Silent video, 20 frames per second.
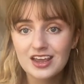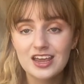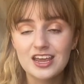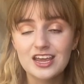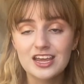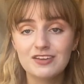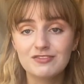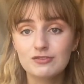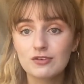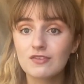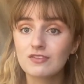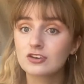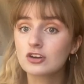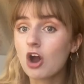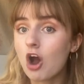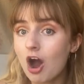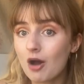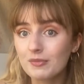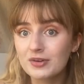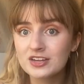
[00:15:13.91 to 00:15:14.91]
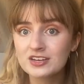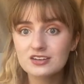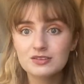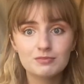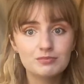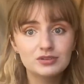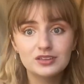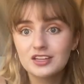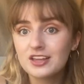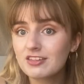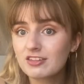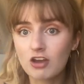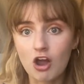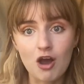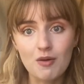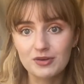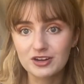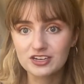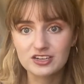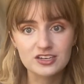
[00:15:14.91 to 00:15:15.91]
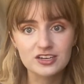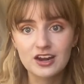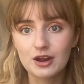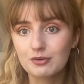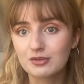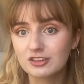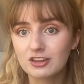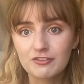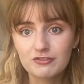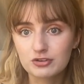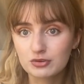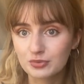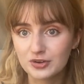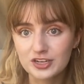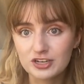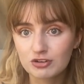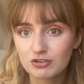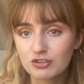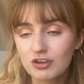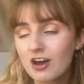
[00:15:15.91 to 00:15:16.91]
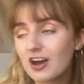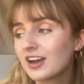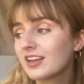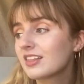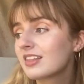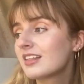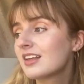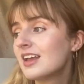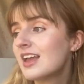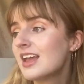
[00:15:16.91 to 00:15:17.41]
If you have a comment, please comment it. I would love to read your thoughts.